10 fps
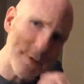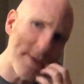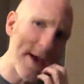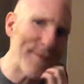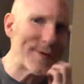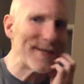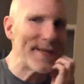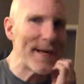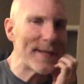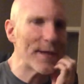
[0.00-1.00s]
survivors
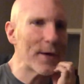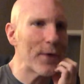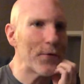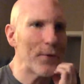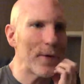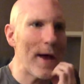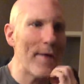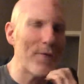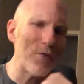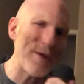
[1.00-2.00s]
tend to go through
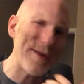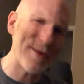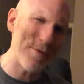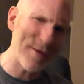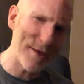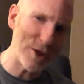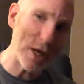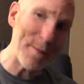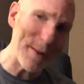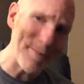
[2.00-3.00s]
life really, really
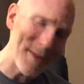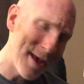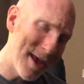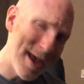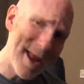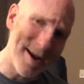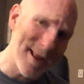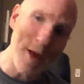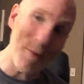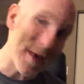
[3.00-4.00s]
jumpy. And
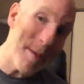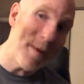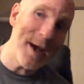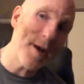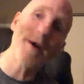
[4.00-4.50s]
again, we come by it